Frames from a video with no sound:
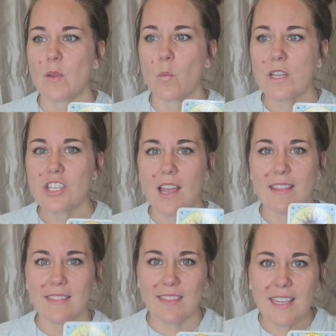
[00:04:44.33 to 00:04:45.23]
which I
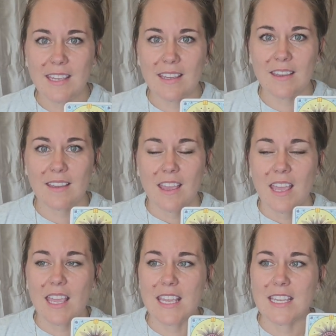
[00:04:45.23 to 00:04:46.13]
think
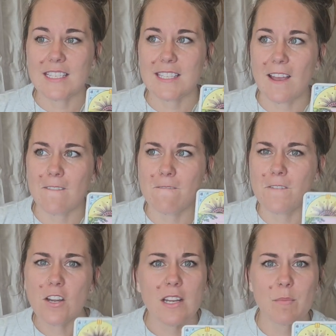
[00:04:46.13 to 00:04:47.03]
is a
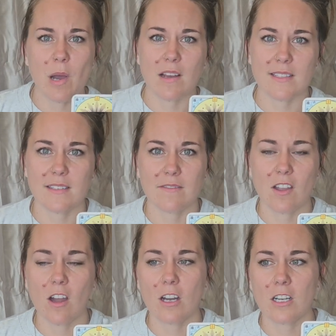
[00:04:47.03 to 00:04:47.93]
very positive
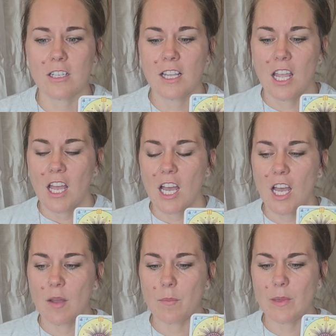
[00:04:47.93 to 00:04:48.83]
card,
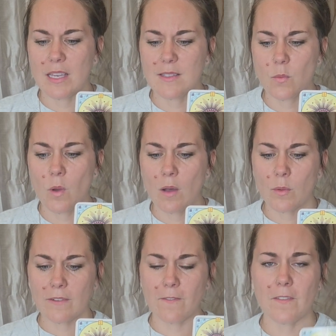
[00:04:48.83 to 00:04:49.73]
because while
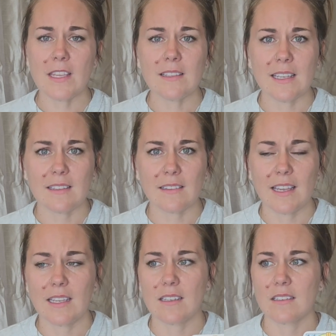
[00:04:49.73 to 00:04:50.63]
we're feeling
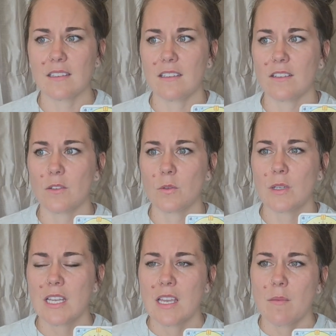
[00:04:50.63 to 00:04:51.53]
like,
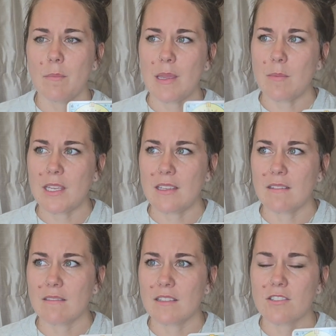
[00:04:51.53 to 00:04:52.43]

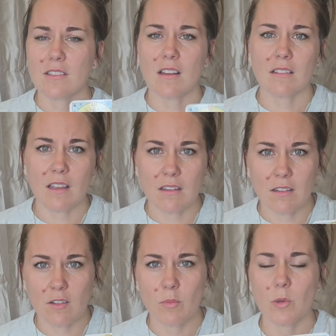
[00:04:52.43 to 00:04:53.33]
maybe there's not a lot of
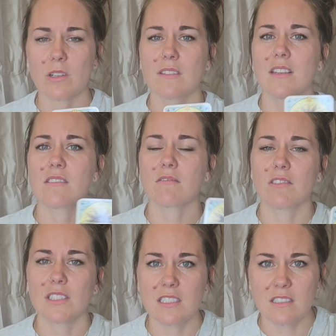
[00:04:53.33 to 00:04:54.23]
hope, or things are
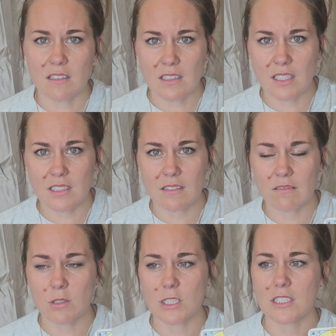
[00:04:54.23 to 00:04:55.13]
really dark in the
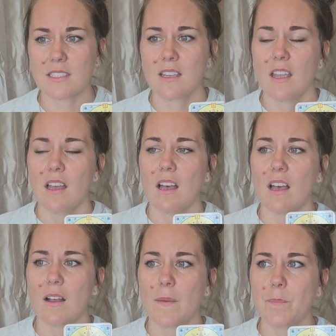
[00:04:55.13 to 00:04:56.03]
world,
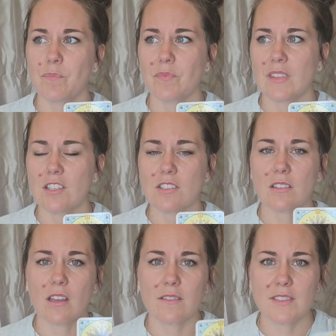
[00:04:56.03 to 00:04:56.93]
there's a
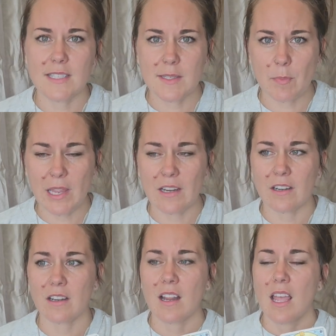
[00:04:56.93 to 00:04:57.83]
lot of
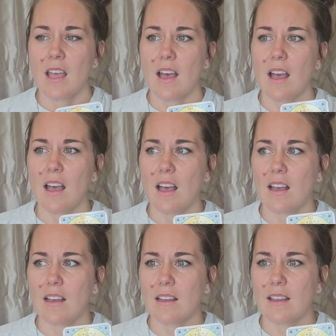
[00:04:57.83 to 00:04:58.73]
despair,
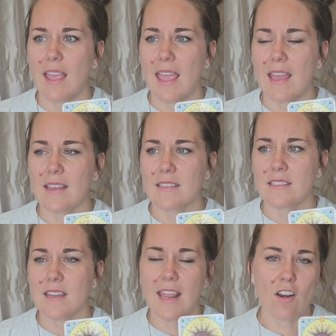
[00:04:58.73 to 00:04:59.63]

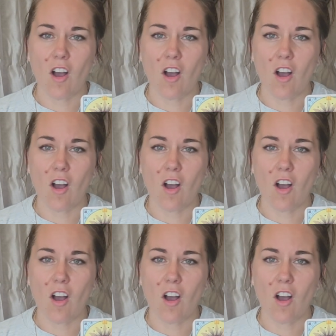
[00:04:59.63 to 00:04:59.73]
and